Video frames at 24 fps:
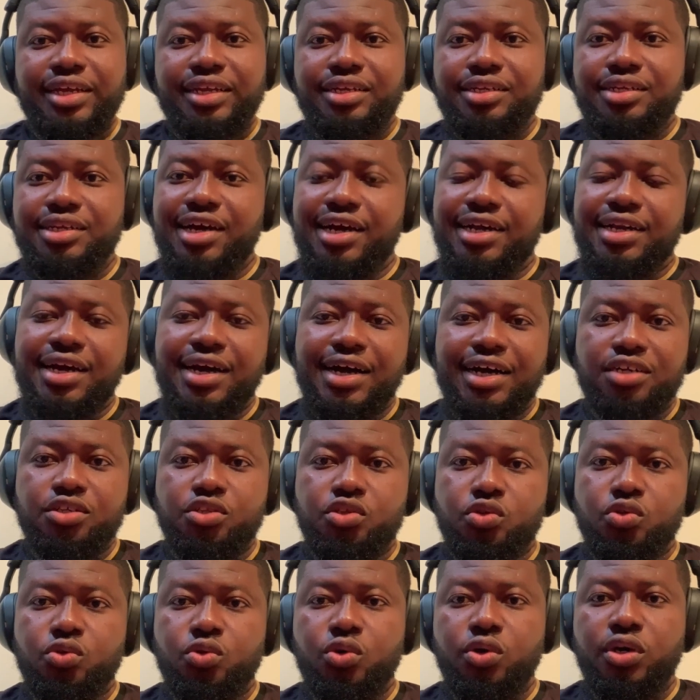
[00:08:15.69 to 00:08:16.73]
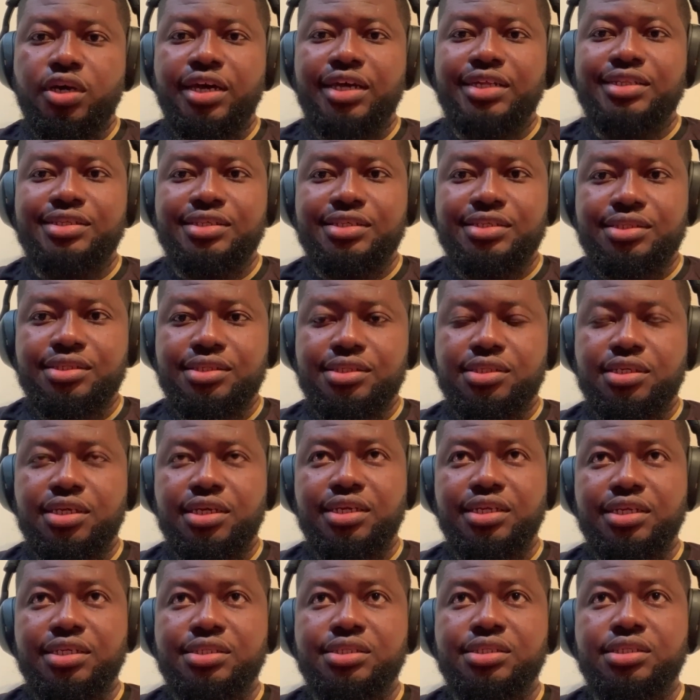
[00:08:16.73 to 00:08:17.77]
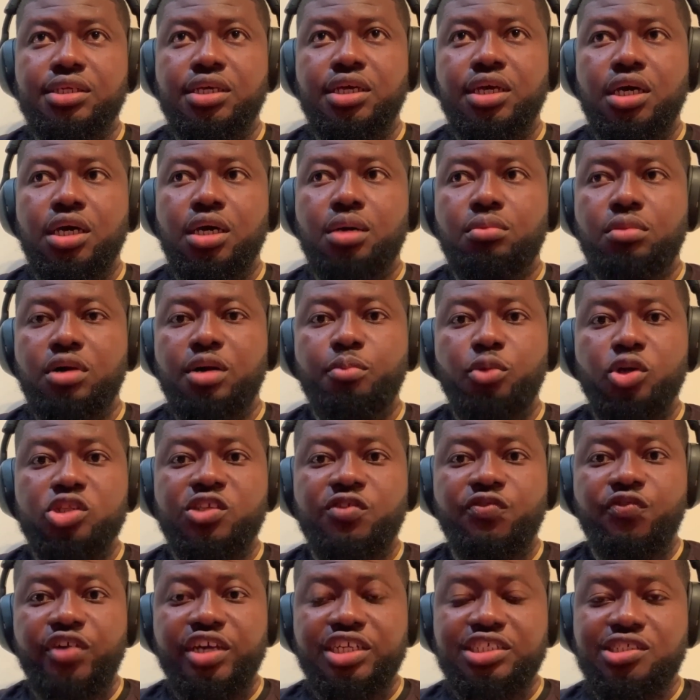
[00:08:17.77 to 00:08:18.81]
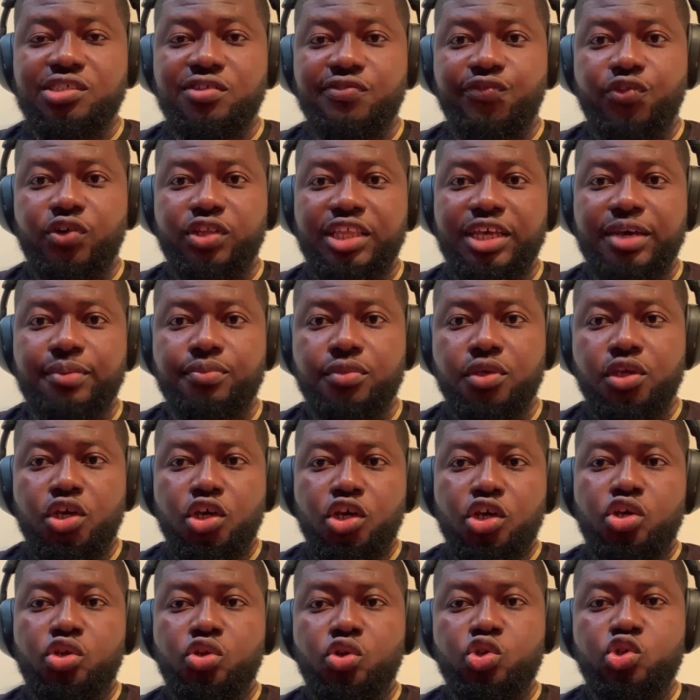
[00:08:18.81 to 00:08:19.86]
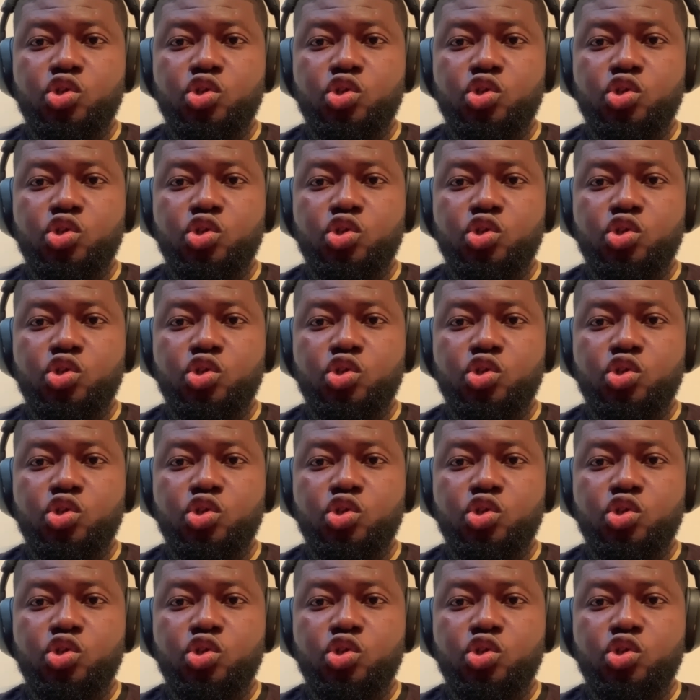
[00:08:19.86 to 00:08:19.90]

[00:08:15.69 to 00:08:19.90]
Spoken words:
But on the other hand, too, it is a motivation for them.